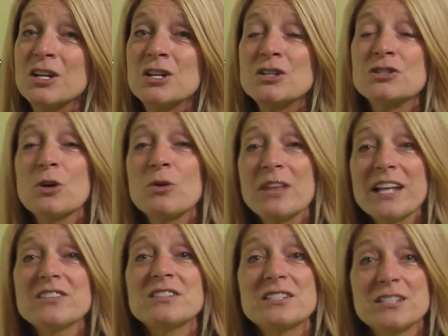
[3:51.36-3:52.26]
So
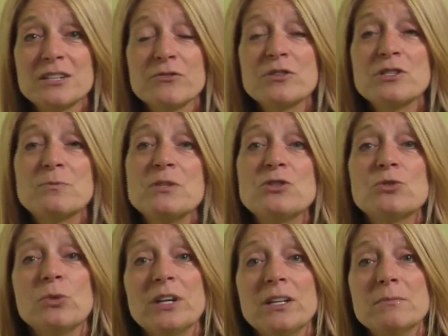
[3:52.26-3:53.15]
that's the difference
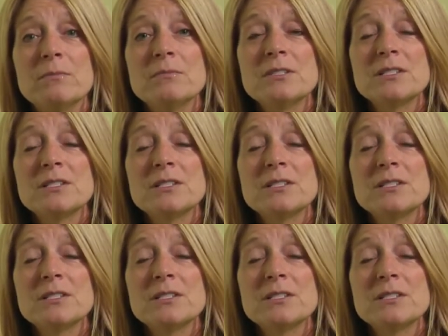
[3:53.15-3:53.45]
between